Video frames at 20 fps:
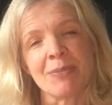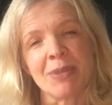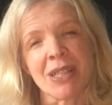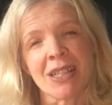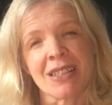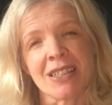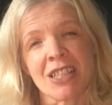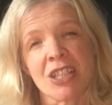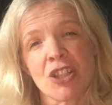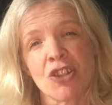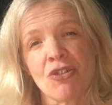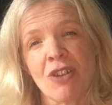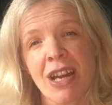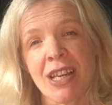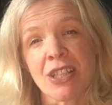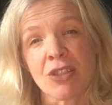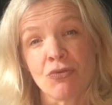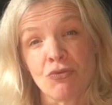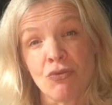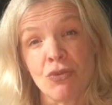because
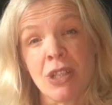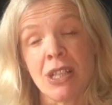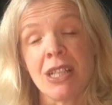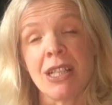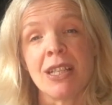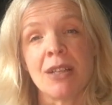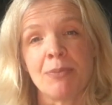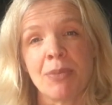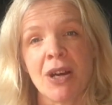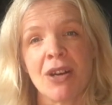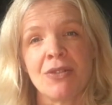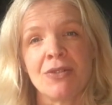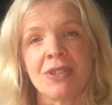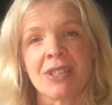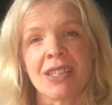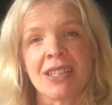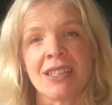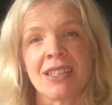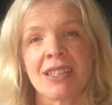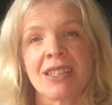stress really
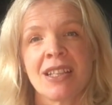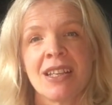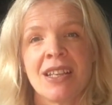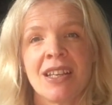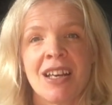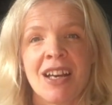opposes